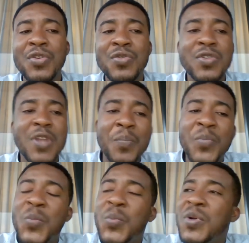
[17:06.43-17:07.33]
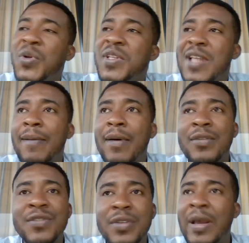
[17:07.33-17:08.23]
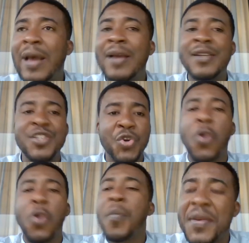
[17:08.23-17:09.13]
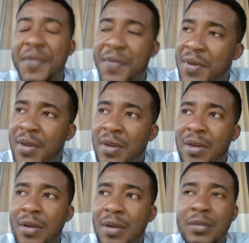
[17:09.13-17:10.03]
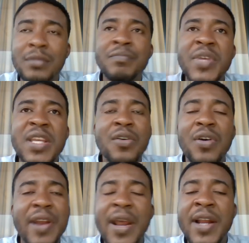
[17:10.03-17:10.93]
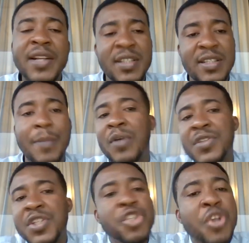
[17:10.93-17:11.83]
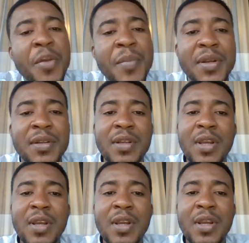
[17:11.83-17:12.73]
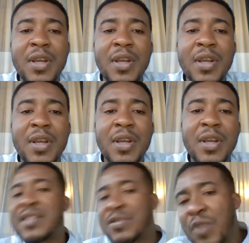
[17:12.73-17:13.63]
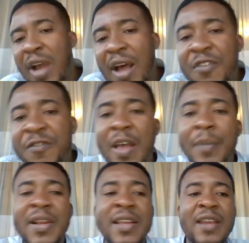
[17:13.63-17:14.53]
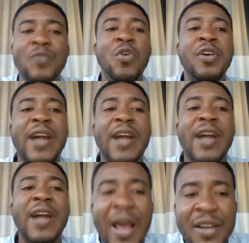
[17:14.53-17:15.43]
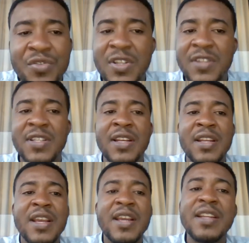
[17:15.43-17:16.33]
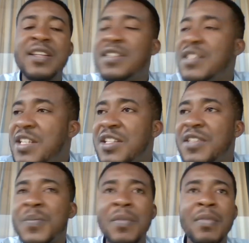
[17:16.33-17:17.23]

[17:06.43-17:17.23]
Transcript: So some people is about enjoyment. Being on earth is about enjoyment. Other will say is to have a family and work hard to sustain its need.